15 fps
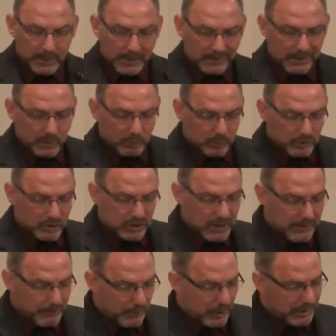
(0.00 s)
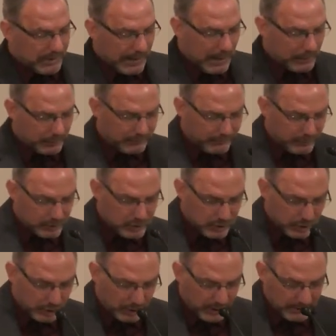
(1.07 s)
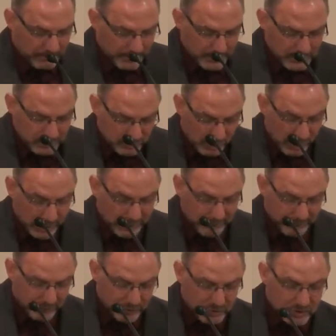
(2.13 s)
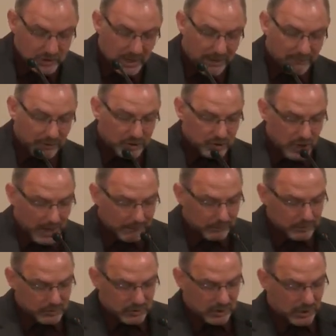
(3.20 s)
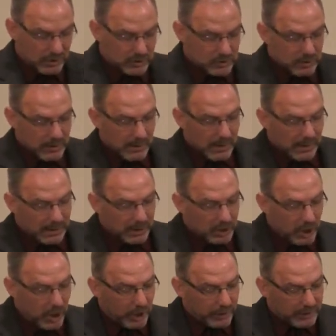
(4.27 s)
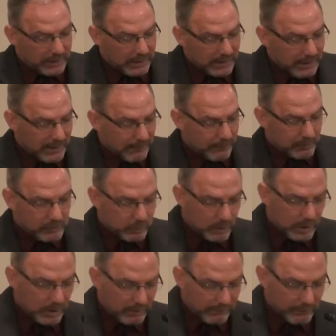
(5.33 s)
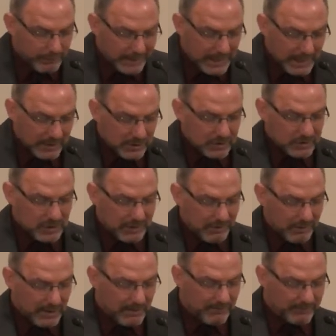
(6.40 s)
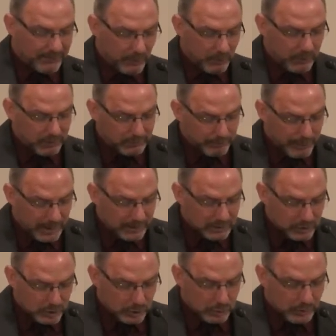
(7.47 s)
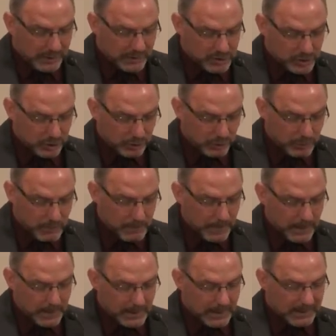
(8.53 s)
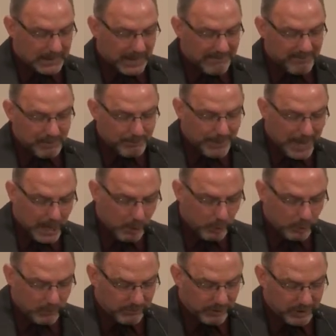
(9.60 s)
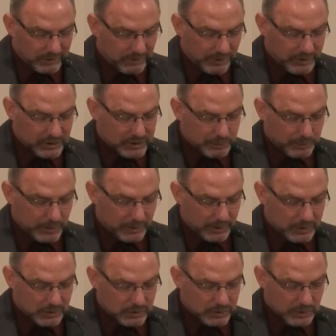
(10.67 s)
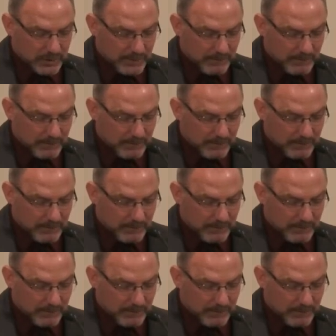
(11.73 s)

and then we'll skip on down to verse 30. Starting in verse 7 of chapter 6, and he called unto him the twelve and began to send them forth by two and two, and gave them power over unclean spirits